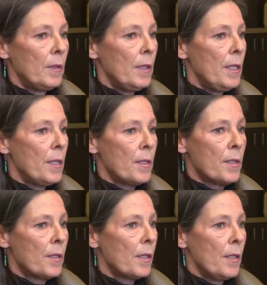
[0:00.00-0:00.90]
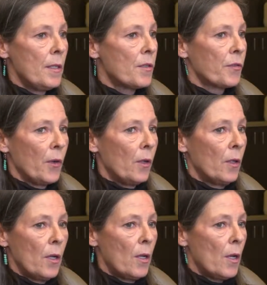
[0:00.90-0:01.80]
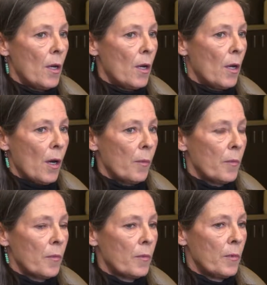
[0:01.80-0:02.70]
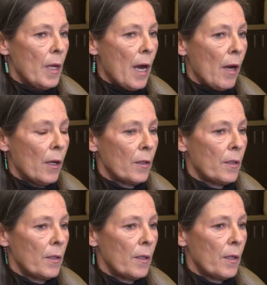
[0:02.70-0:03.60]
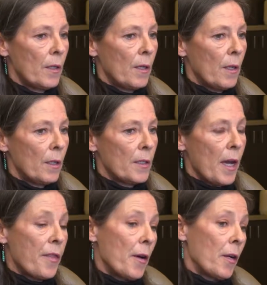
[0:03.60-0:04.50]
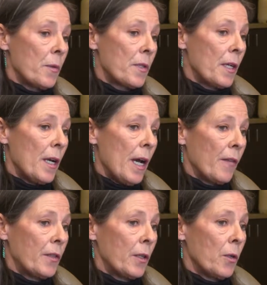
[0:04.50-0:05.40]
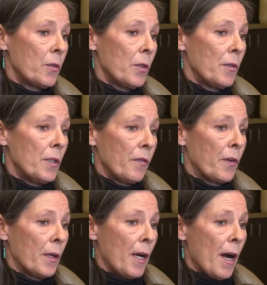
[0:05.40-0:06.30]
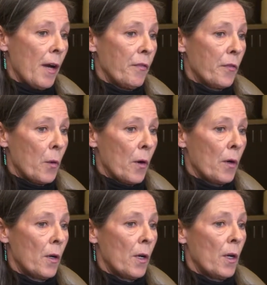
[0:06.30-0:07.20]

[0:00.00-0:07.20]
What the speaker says: easeful. Yeah, because I thought I was going to have to go to a different guy for